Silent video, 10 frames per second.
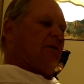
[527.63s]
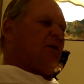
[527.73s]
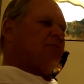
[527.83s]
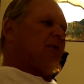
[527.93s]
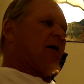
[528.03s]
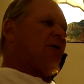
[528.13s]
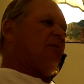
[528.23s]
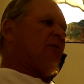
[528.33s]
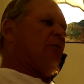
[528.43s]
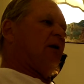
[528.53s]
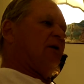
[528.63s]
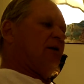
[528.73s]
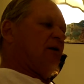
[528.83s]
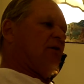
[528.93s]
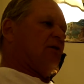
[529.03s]
It's probably going to be one of the
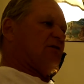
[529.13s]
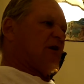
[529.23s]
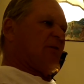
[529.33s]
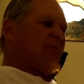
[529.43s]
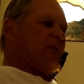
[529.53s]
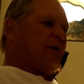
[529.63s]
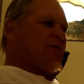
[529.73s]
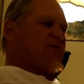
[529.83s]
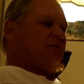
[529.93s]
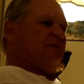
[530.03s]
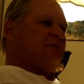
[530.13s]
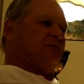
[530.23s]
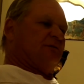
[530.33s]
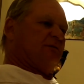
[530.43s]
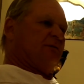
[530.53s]
longest
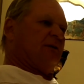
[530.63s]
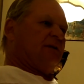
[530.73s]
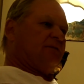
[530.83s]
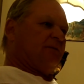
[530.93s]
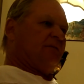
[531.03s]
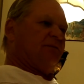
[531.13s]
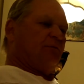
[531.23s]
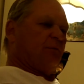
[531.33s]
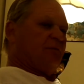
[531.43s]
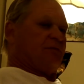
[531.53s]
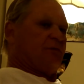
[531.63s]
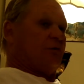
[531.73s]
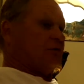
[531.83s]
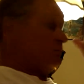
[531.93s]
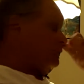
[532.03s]
operations that's been performed as
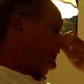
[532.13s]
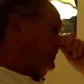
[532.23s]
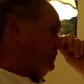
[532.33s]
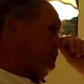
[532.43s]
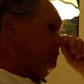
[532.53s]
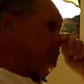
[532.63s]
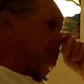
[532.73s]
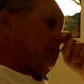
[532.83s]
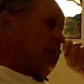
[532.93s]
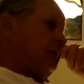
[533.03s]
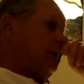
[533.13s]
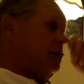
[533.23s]
far as the brain goes.